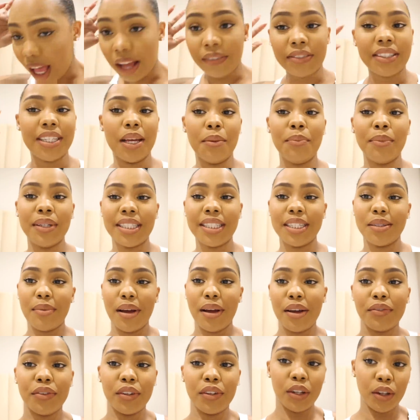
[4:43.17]
I've submitted
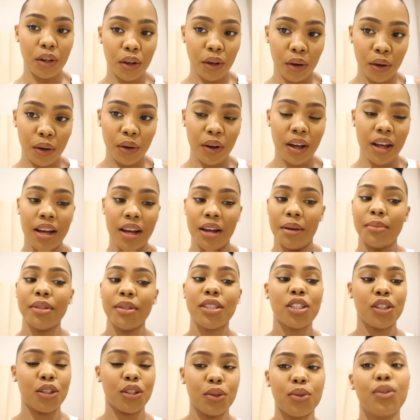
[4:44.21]
my video. Um,
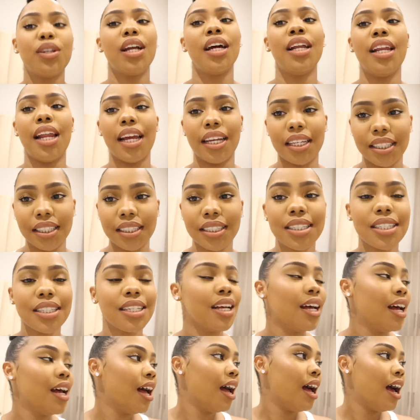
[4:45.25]
it's cute. I like it.
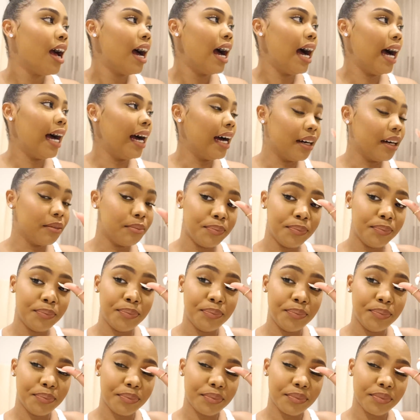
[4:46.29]

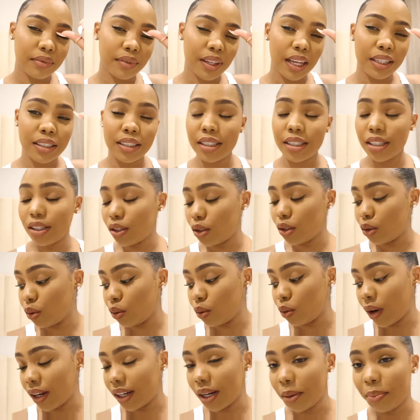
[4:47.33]
Um, I just need to
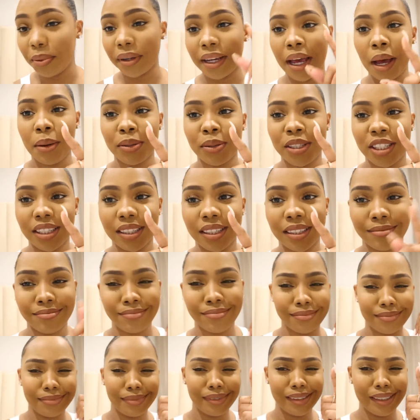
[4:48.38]
write up a caption.
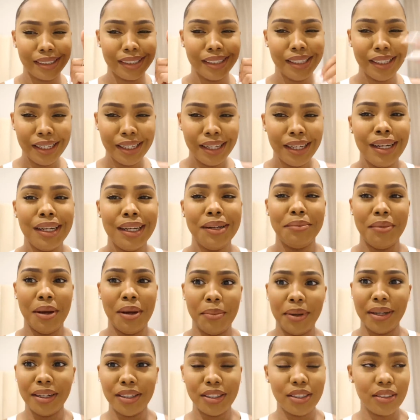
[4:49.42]
my
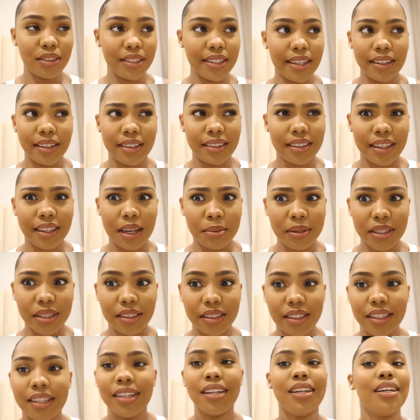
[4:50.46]
manager's like, caption.
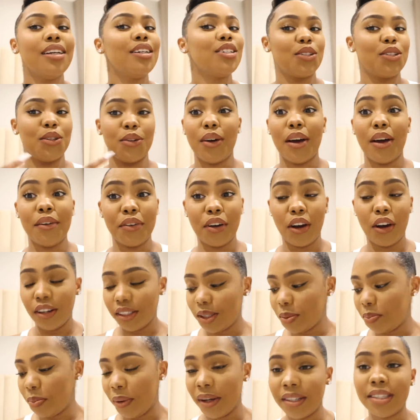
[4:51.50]
So I
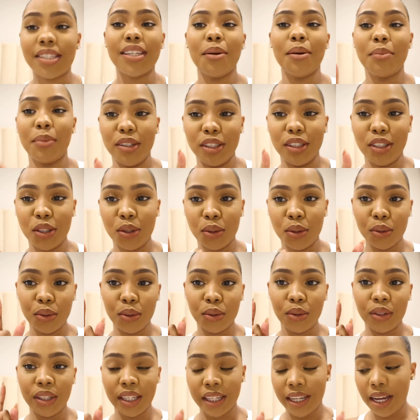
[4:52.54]
forgot. But I'm going to
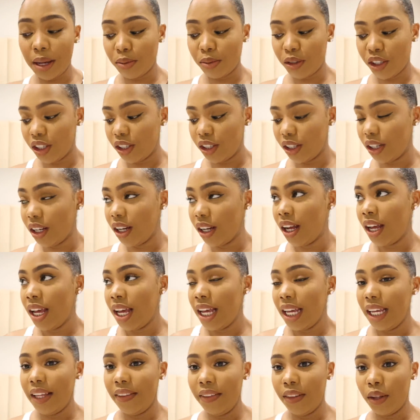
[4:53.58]
do the caption
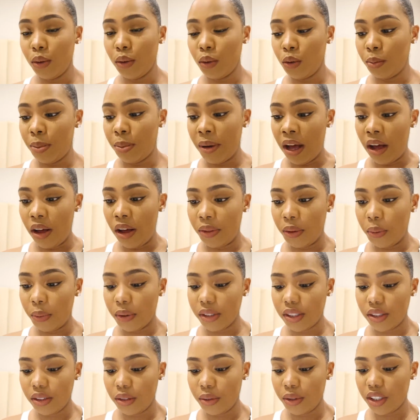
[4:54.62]
in the Uber on the way
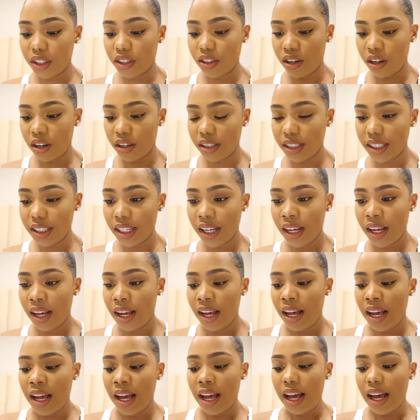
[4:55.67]
to the restaurant.
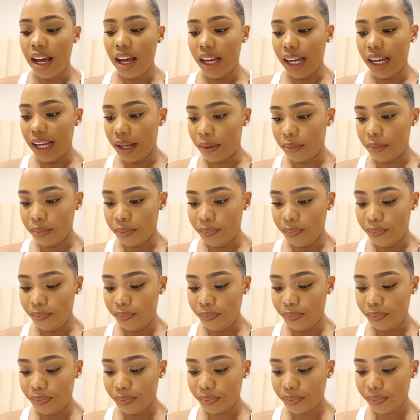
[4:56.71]

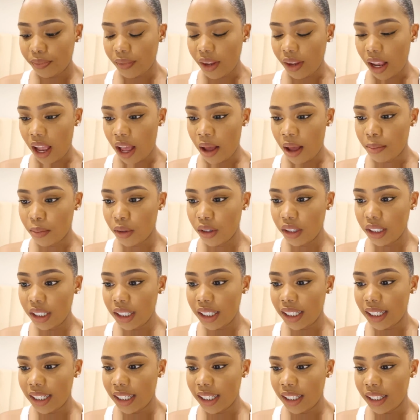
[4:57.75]
Um, I'm gonna
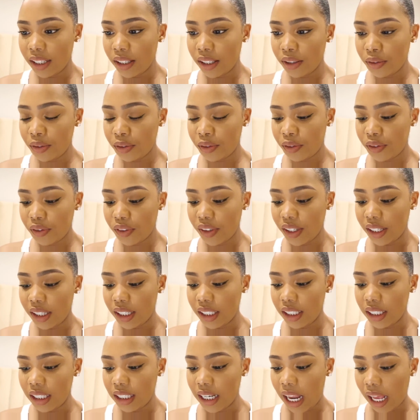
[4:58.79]
leave
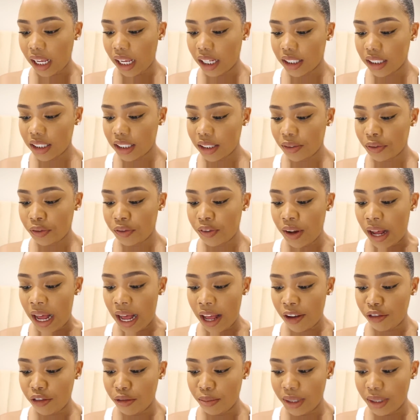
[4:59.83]
in like five